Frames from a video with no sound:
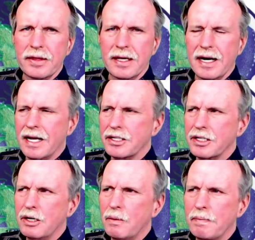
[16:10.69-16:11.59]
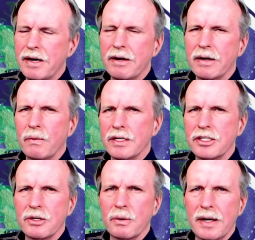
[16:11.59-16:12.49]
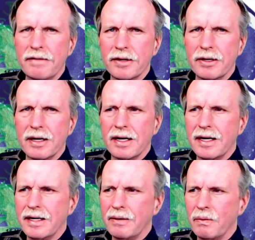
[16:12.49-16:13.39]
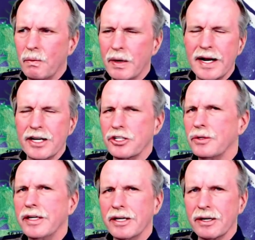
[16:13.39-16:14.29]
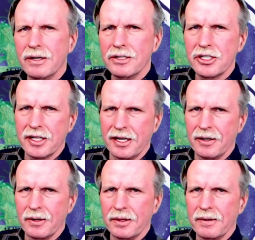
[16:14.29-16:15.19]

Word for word: It has no bearing whatsoever on what actually occurs in the earth.